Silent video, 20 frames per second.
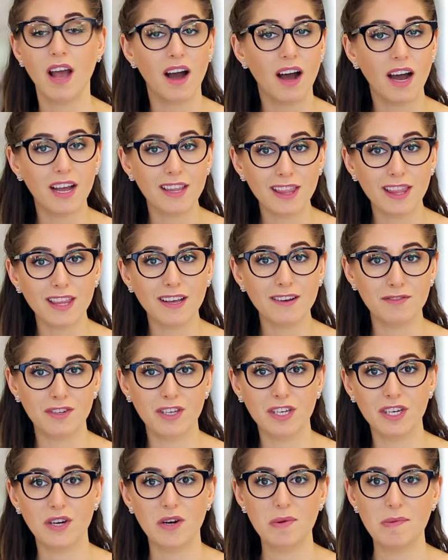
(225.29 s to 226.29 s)
I'd love
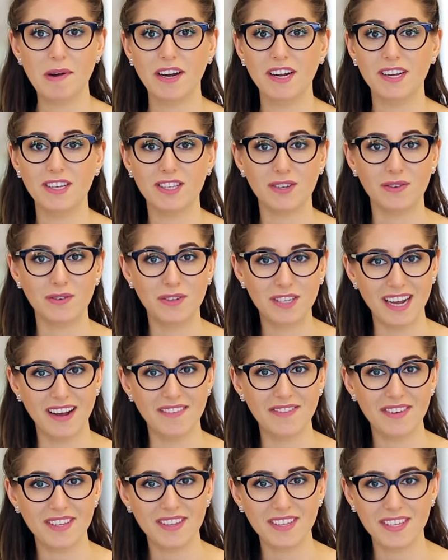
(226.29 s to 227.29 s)
to know about it, so
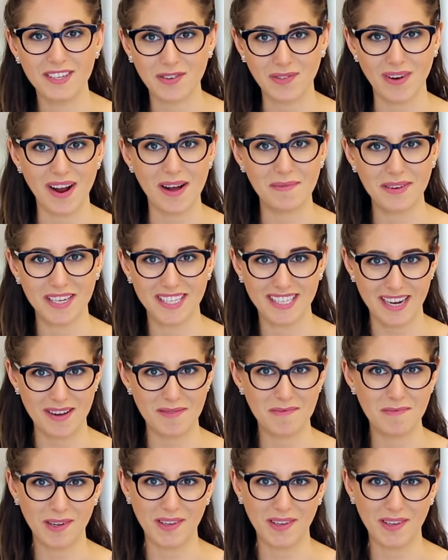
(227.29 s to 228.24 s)
definitely drop it down